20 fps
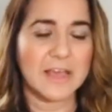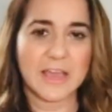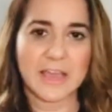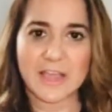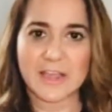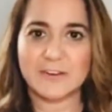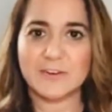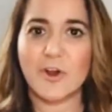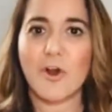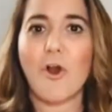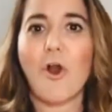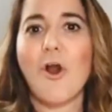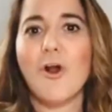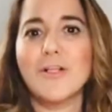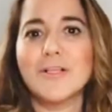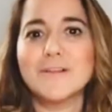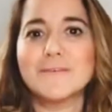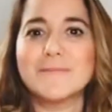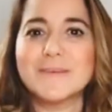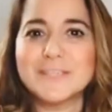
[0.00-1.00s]
and
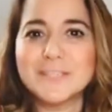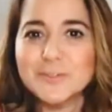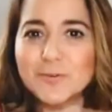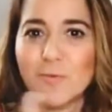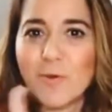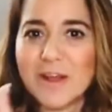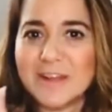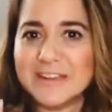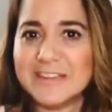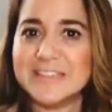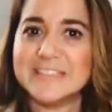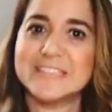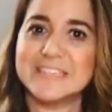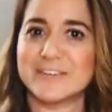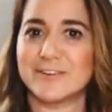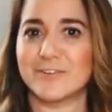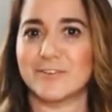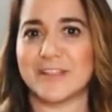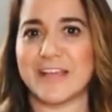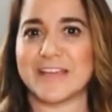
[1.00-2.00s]
all of us wanted as a
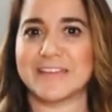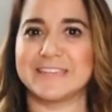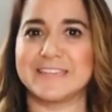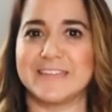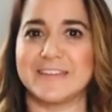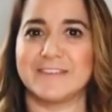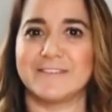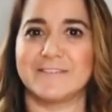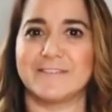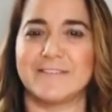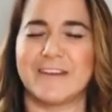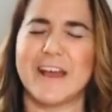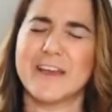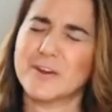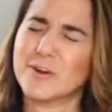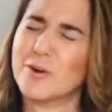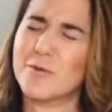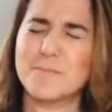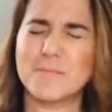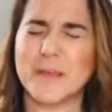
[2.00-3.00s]
collective i
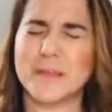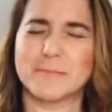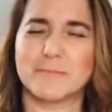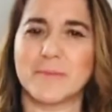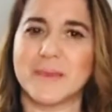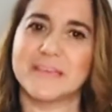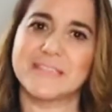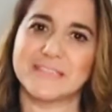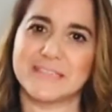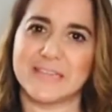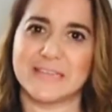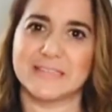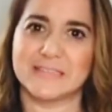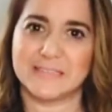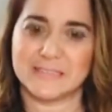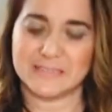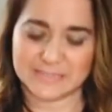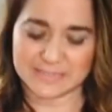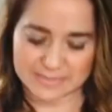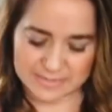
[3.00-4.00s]
hope that makes
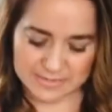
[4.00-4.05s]
sense